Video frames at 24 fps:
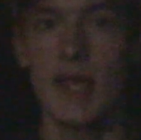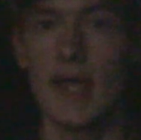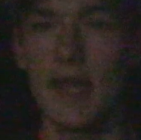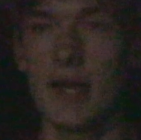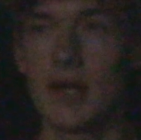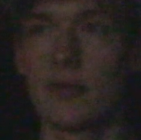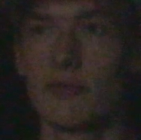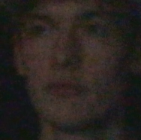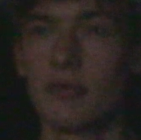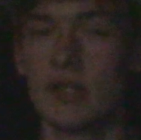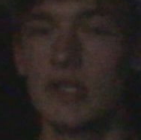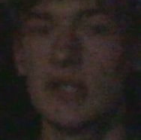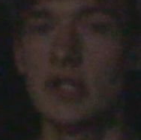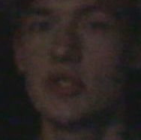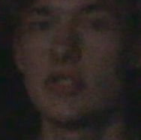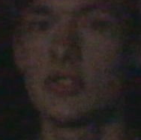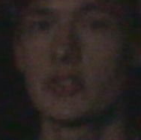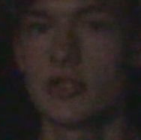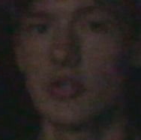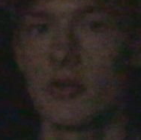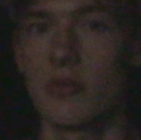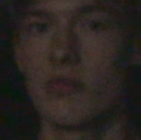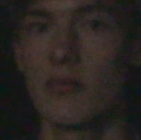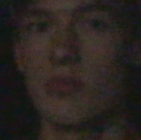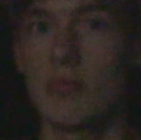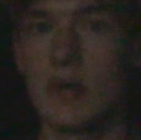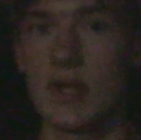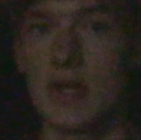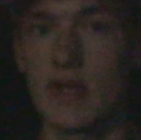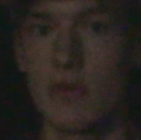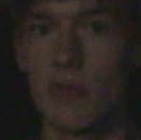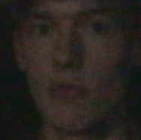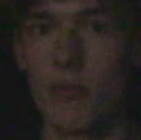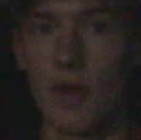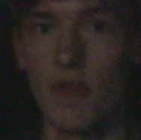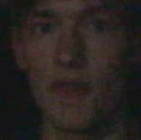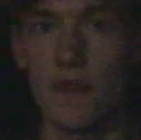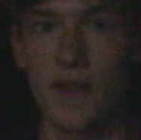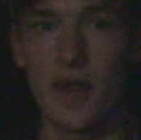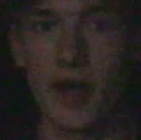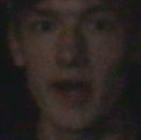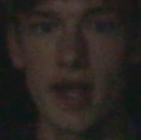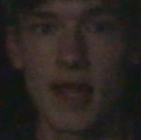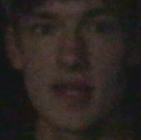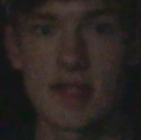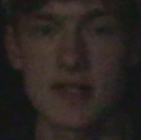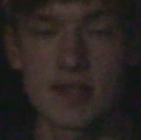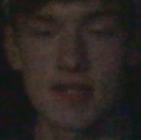And it really showed me what the
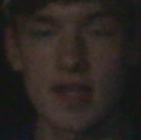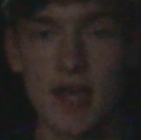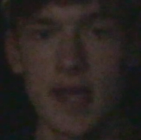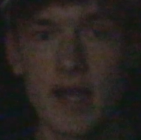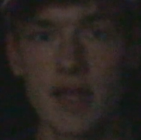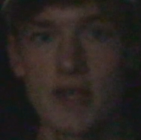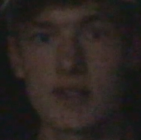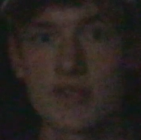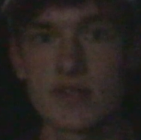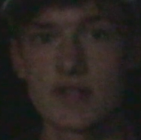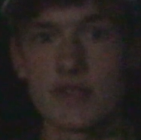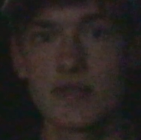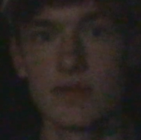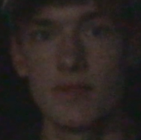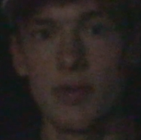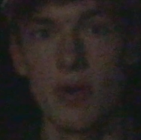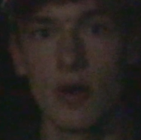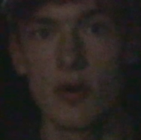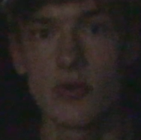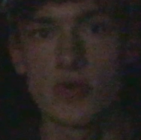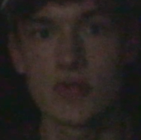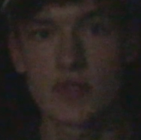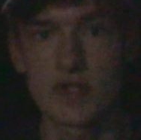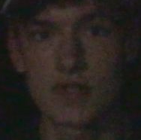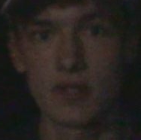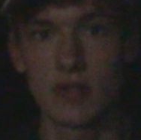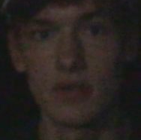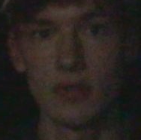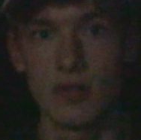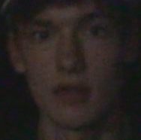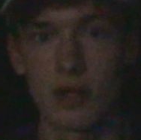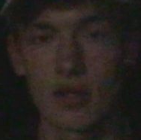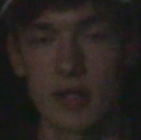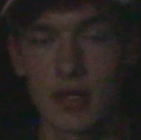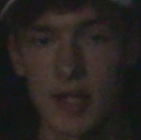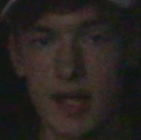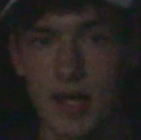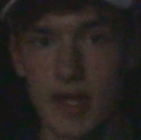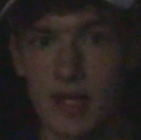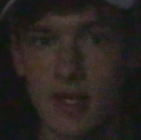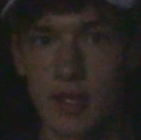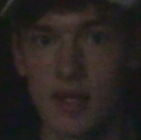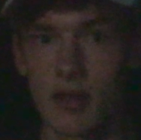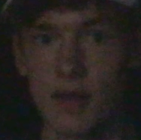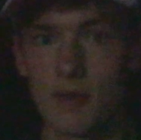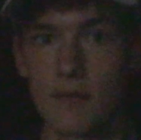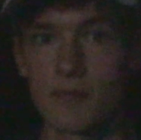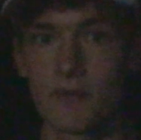night sky is supposed to look
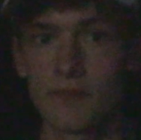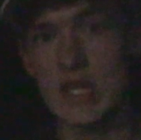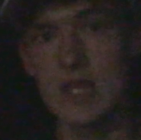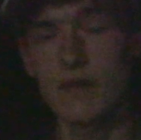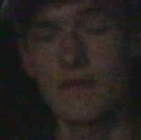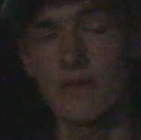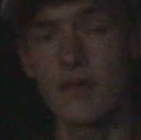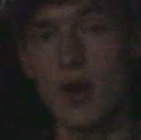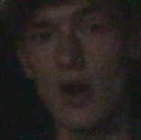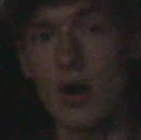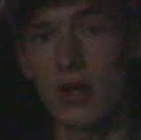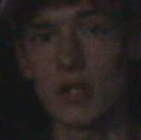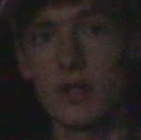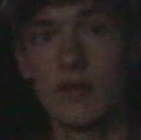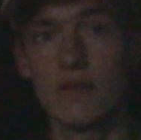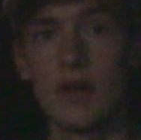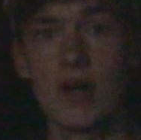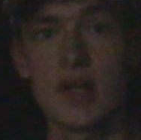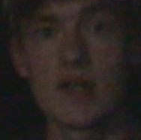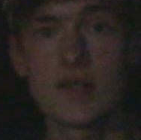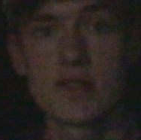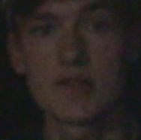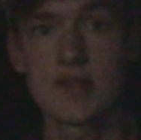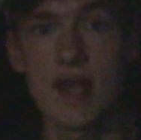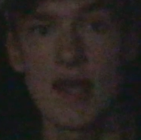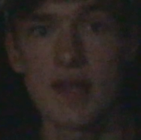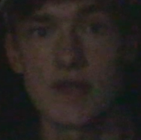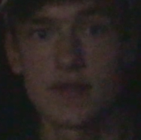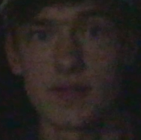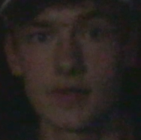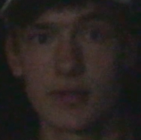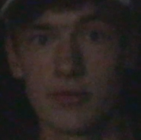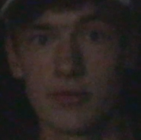like. If all of us as a